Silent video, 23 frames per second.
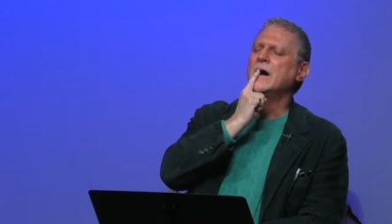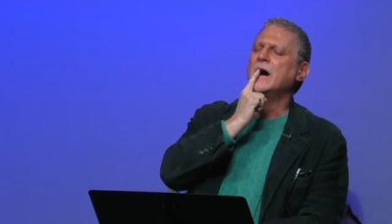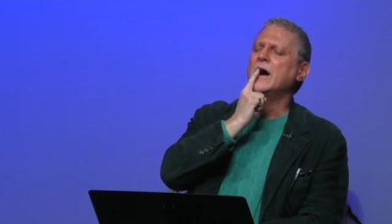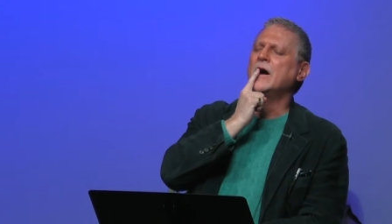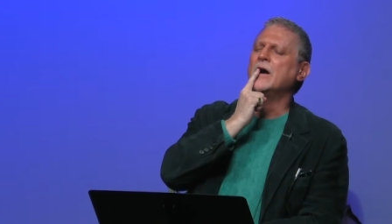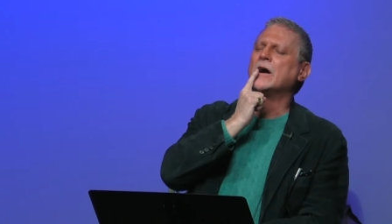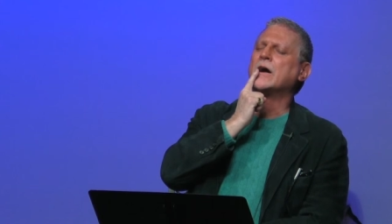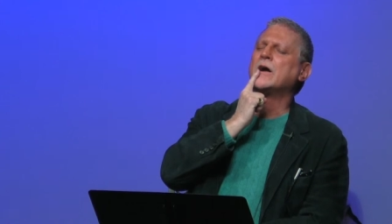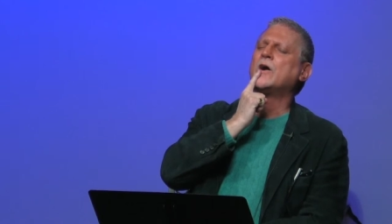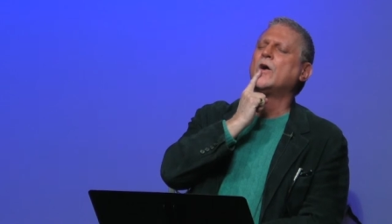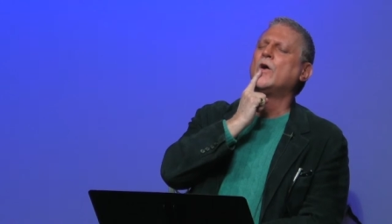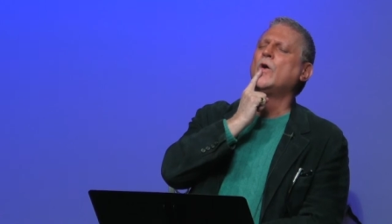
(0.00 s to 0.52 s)

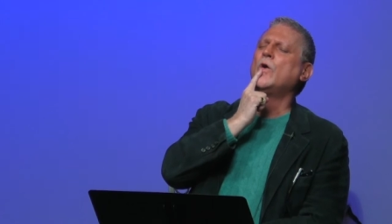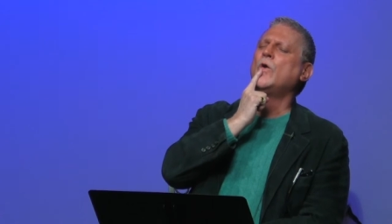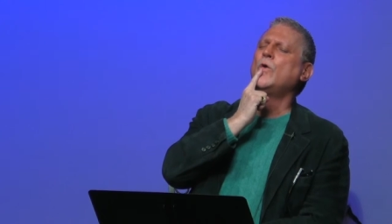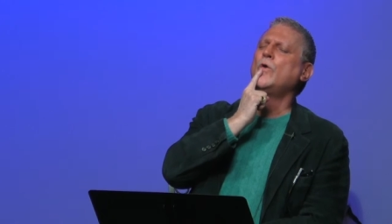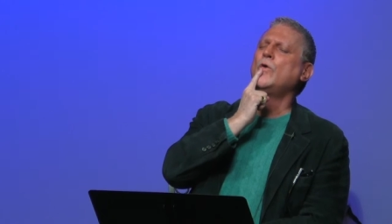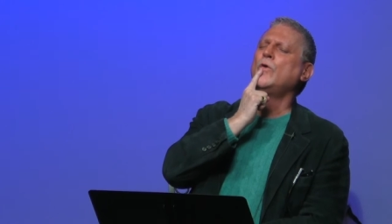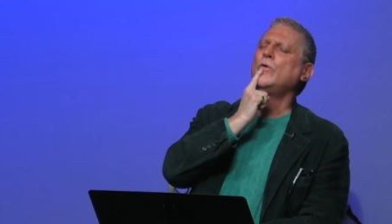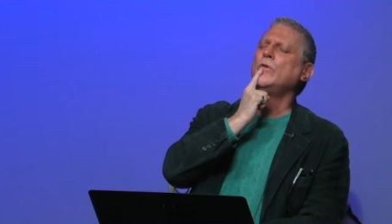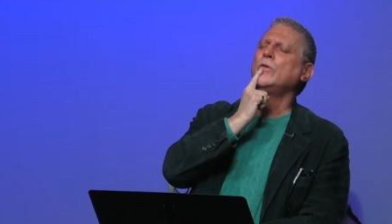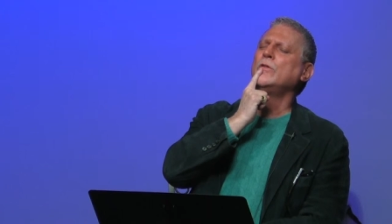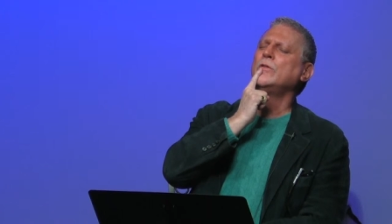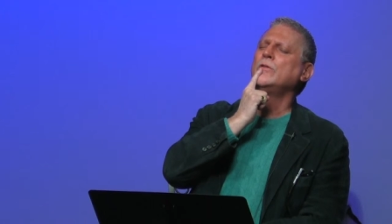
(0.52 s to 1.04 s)
a
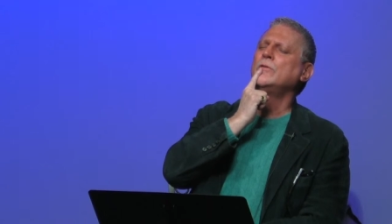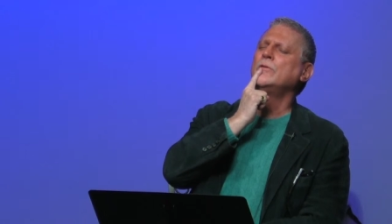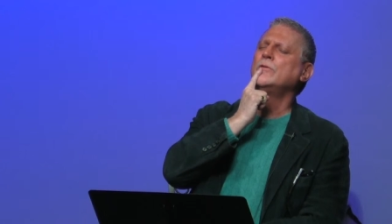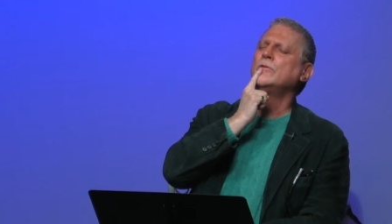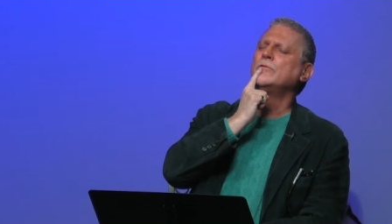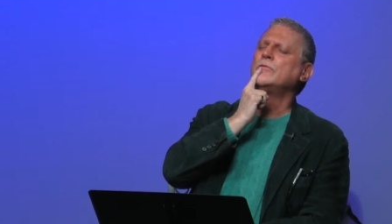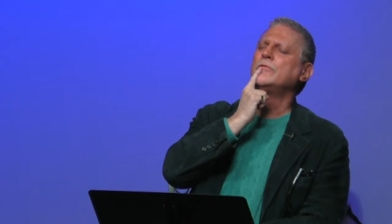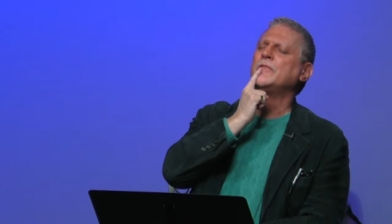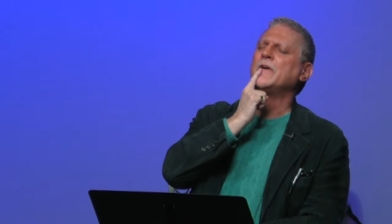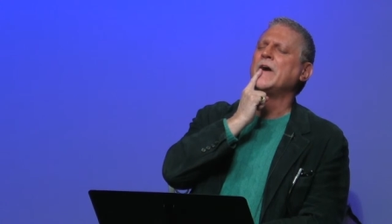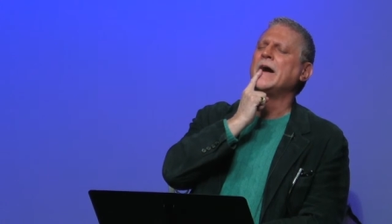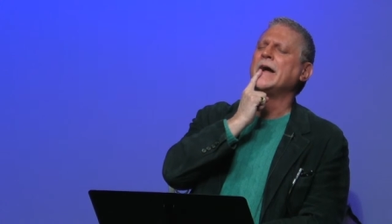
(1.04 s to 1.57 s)
coal
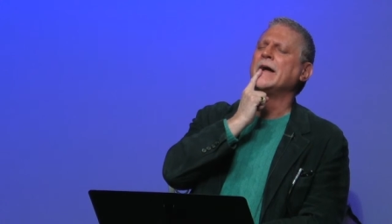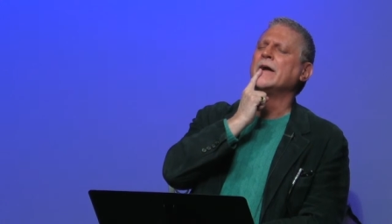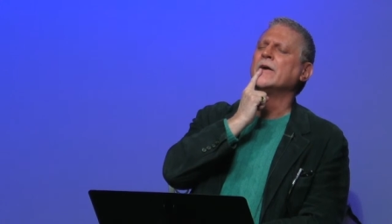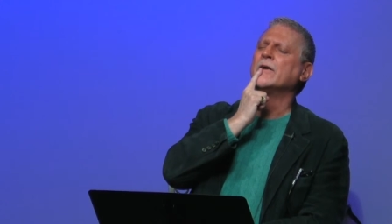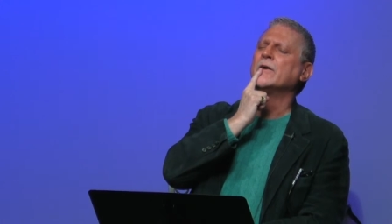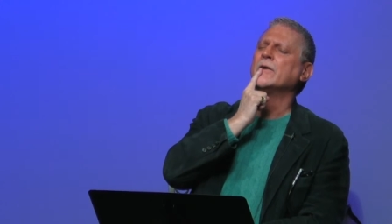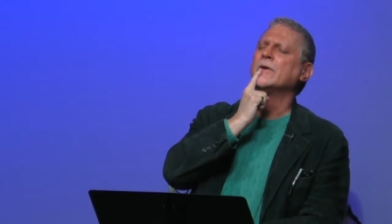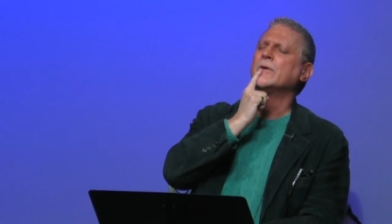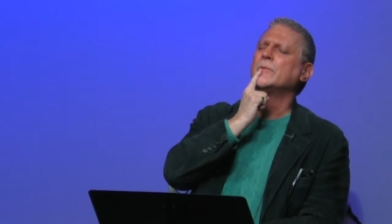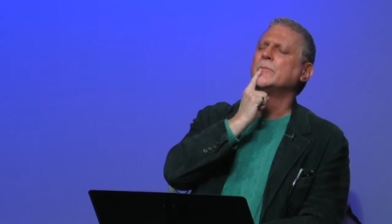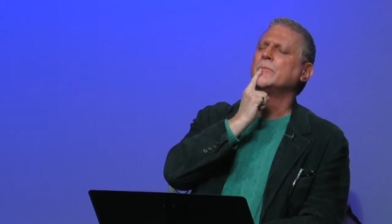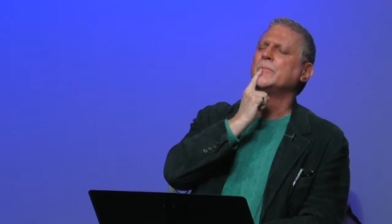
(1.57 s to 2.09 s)
fire,